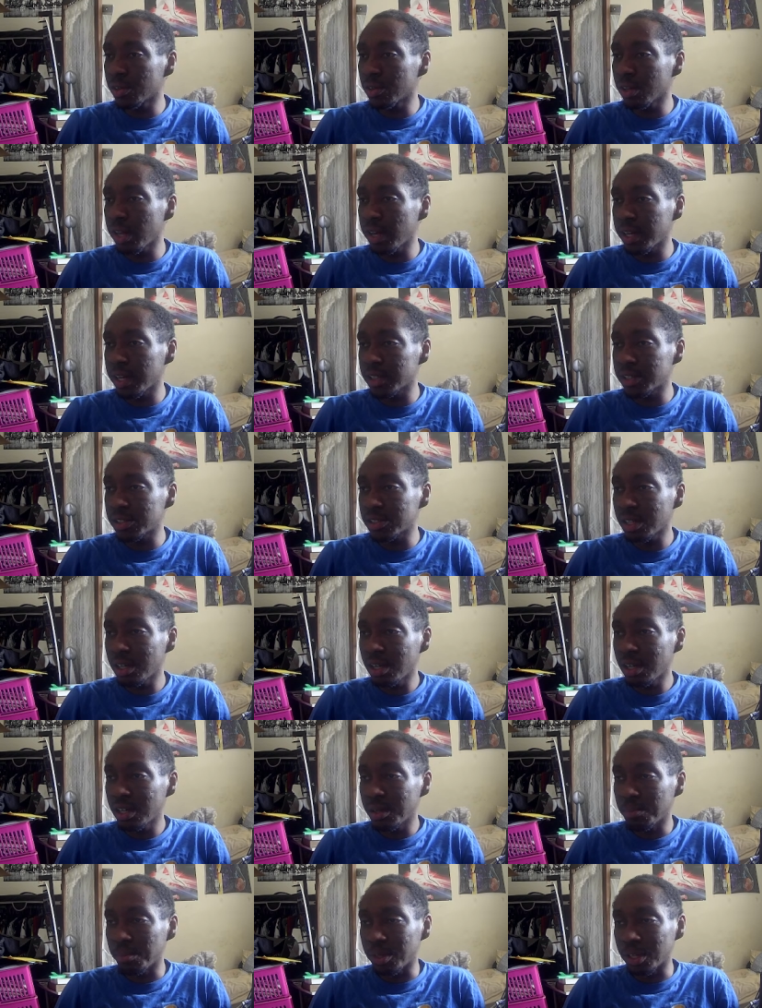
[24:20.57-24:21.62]
legs.
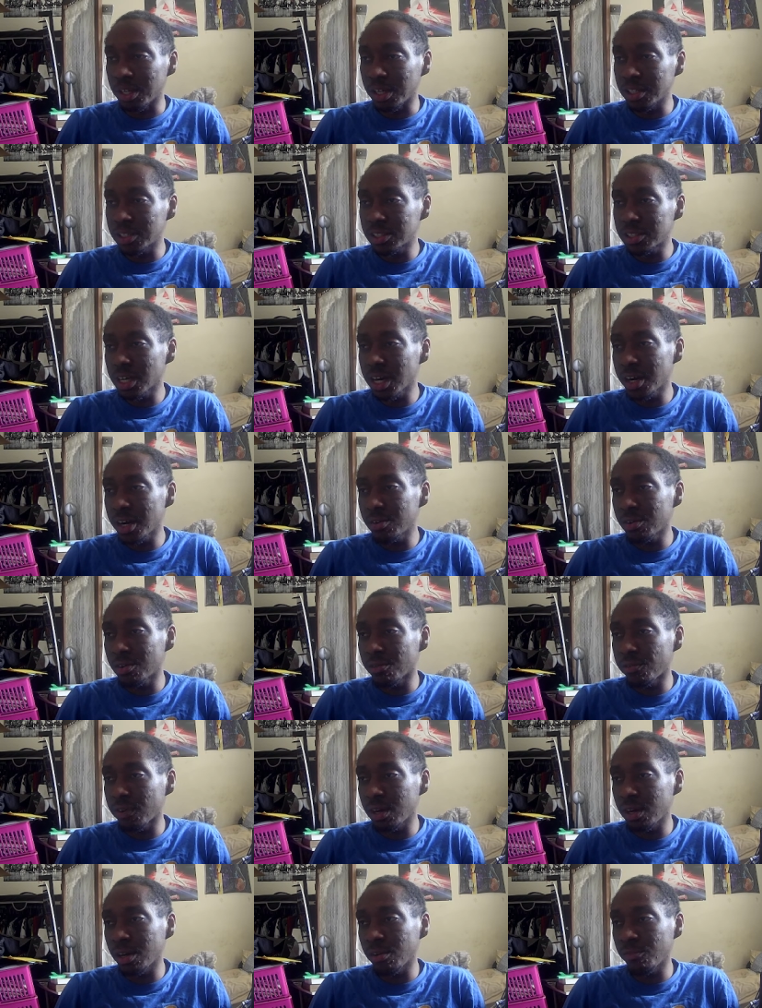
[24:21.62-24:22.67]
But it gets tired
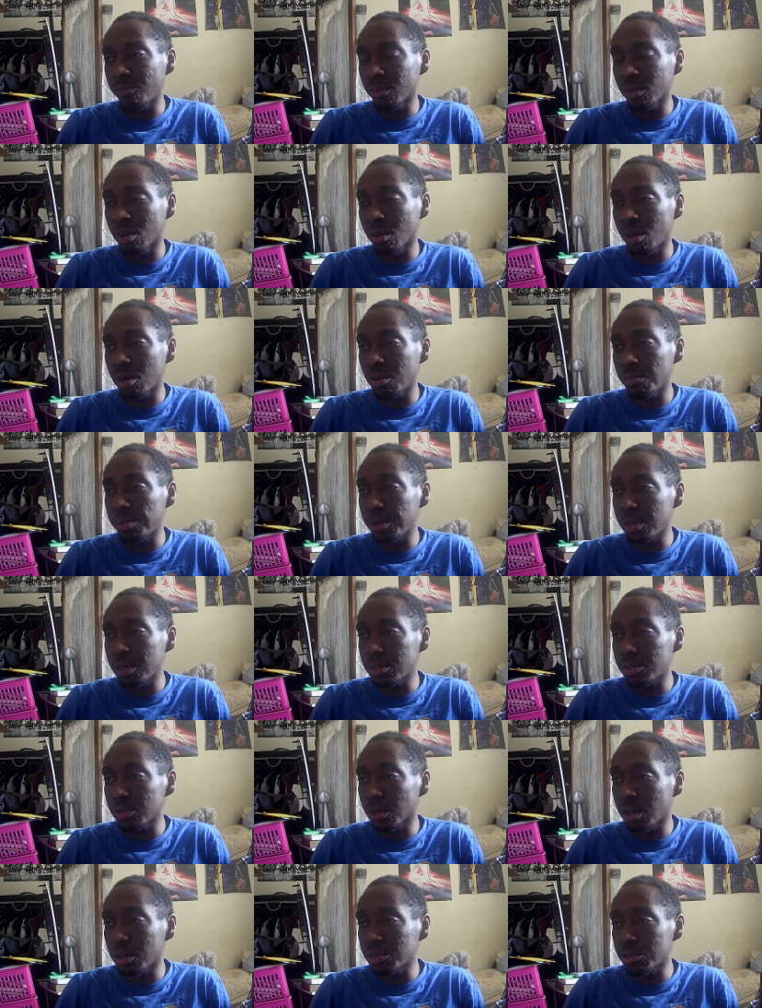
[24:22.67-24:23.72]
defending for long
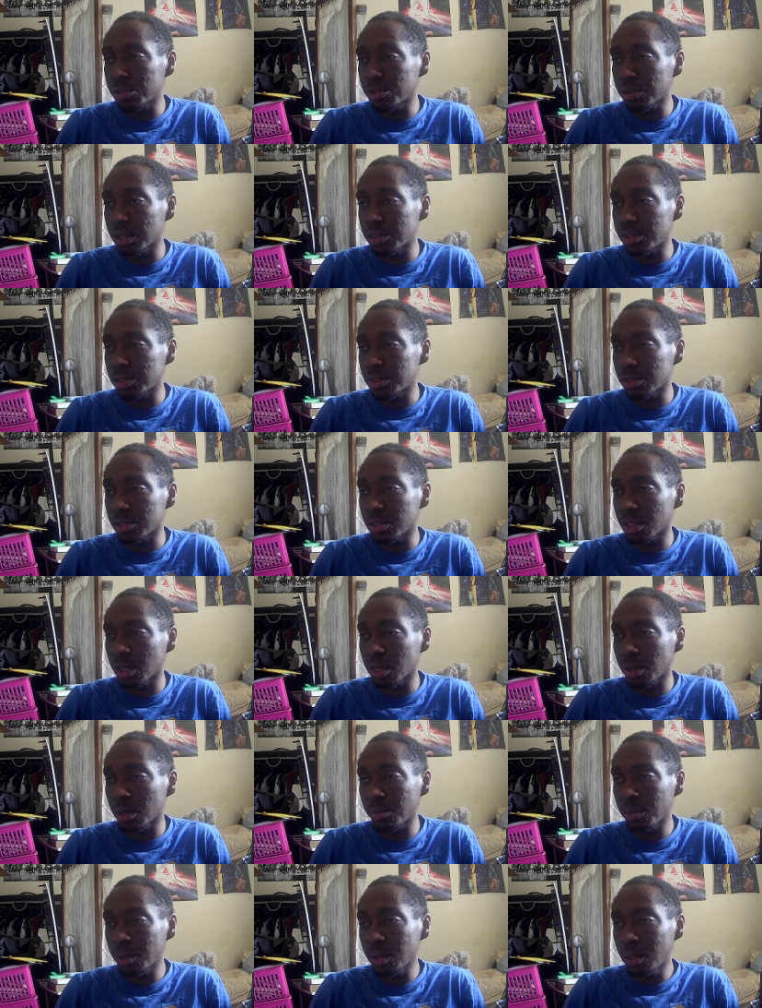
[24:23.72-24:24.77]
stretches of
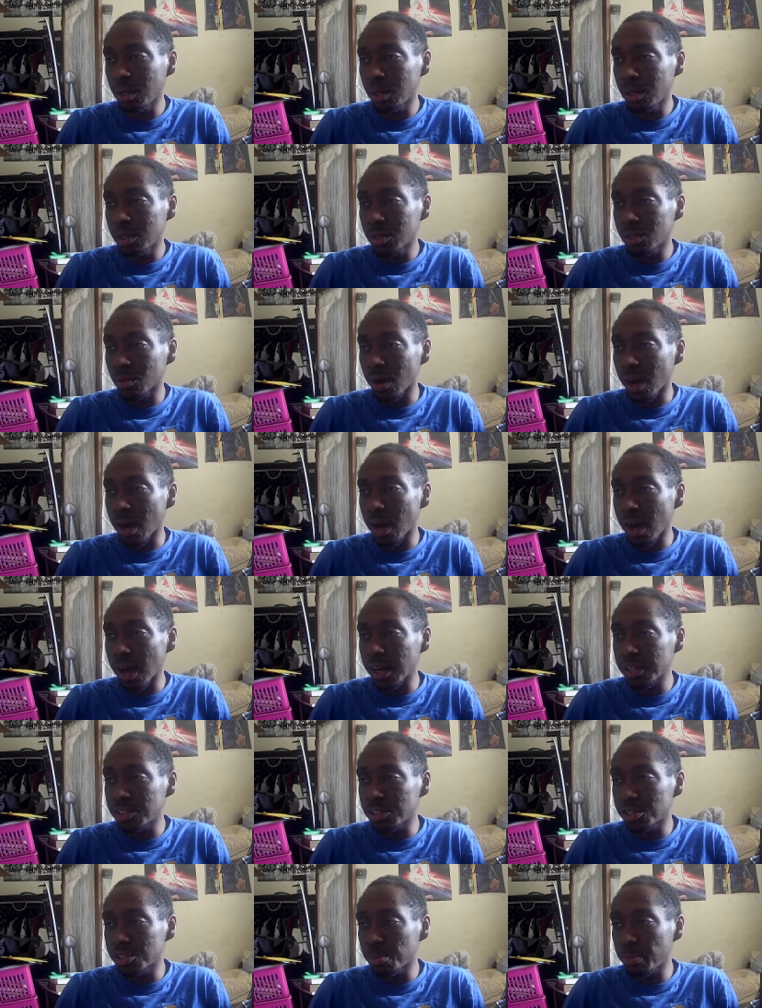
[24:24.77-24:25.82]
time. So I
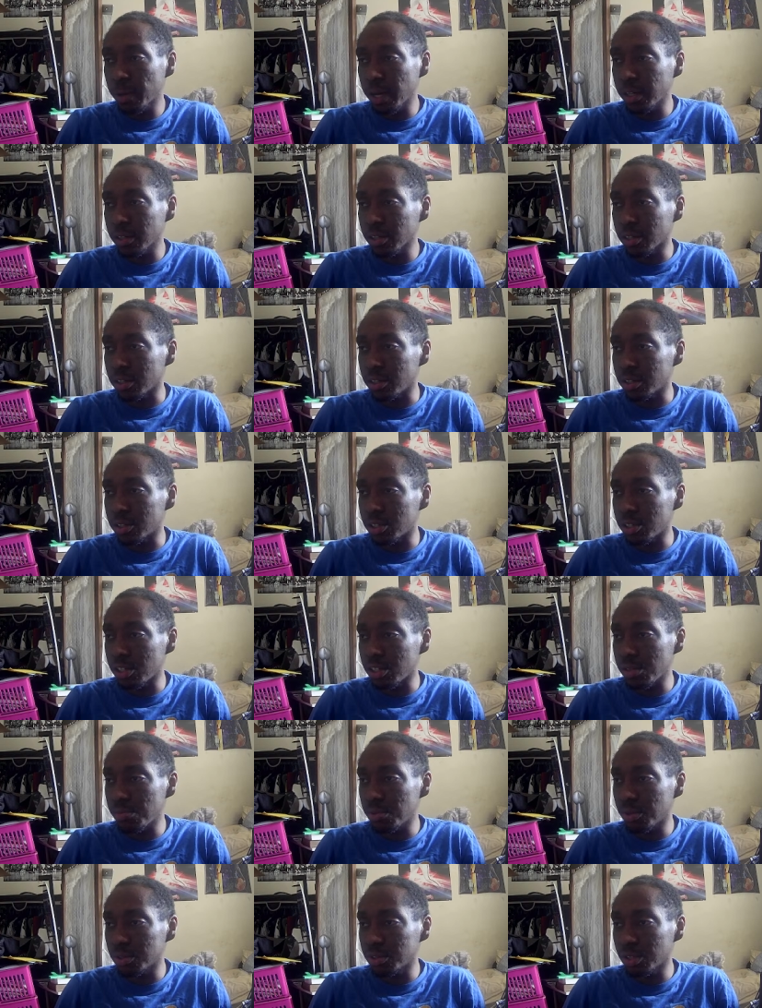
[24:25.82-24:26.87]
suspect that
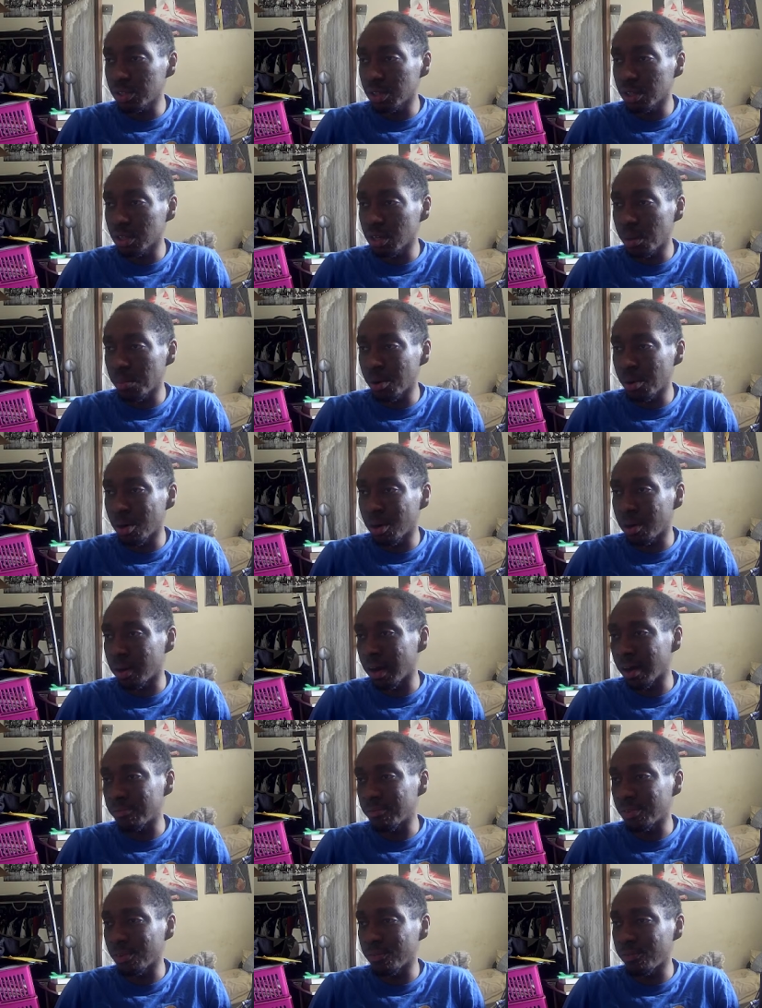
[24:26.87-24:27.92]
Tadibo is going to come on
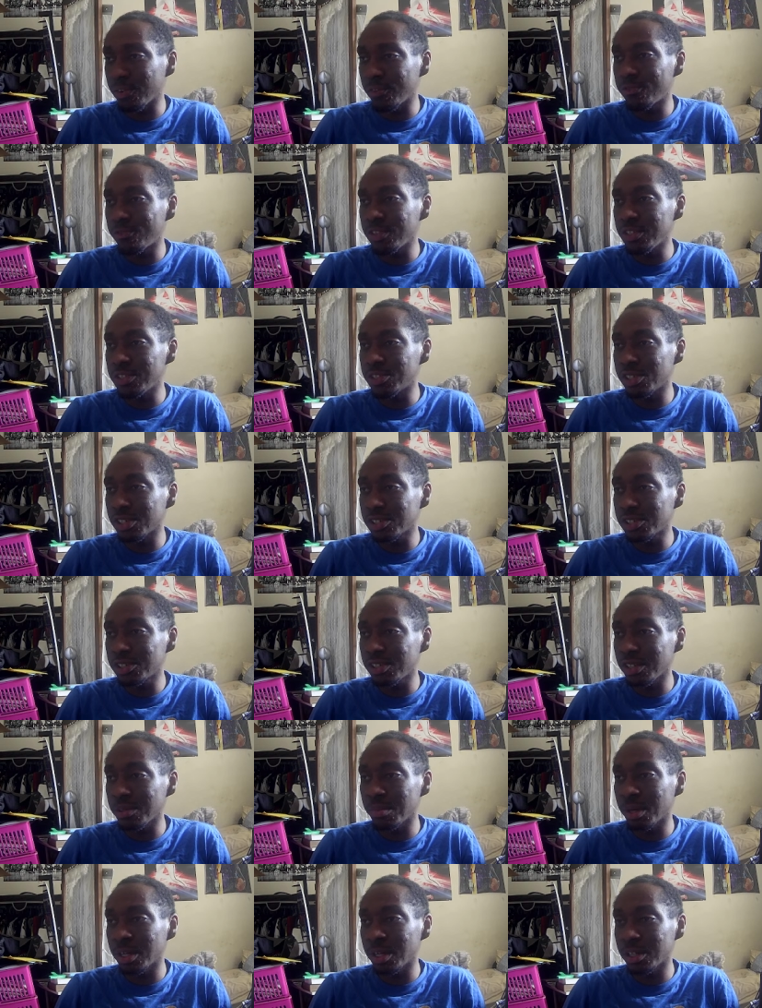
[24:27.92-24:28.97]
after 50,
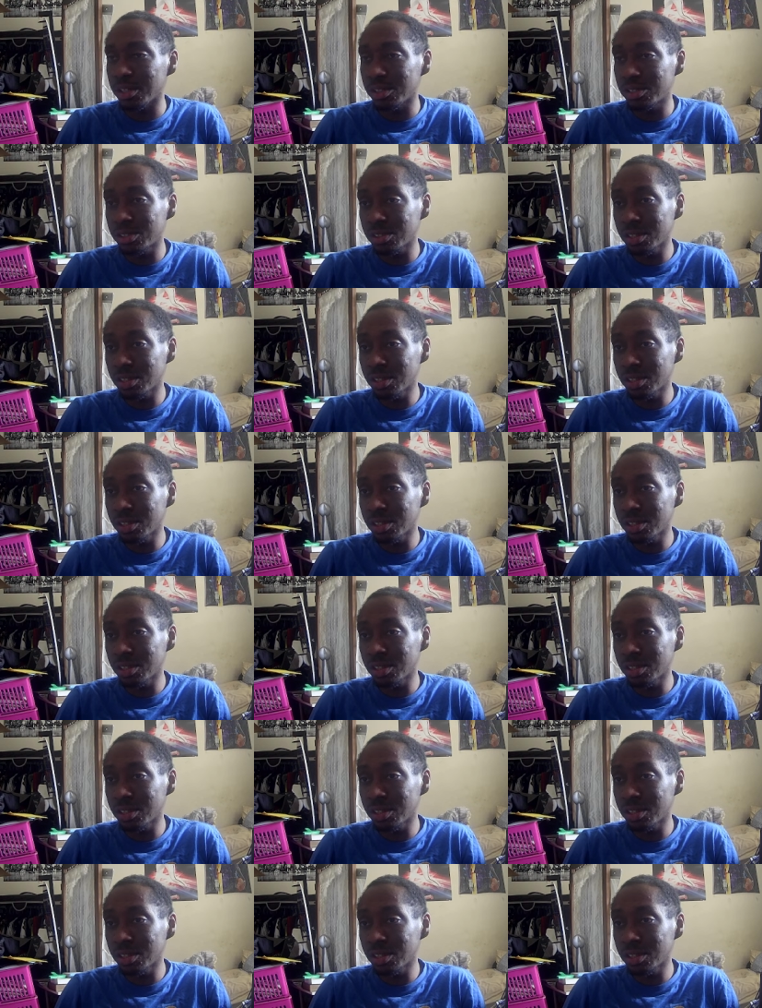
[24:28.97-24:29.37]
60 minutes.